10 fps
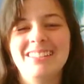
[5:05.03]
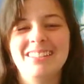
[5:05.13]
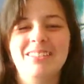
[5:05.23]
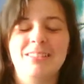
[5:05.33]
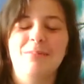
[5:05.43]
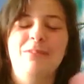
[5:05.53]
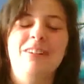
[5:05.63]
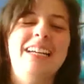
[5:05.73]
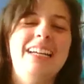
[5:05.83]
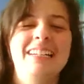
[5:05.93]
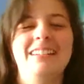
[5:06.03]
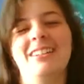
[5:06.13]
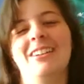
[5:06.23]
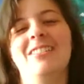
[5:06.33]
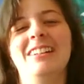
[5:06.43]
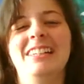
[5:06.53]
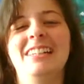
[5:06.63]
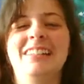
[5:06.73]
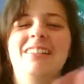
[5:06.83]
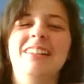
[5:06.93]
So there was a Maraid and
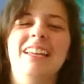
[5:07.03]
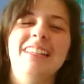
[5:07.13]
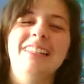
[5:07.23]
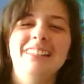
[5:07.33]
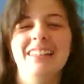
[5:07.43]
Chloe and all that.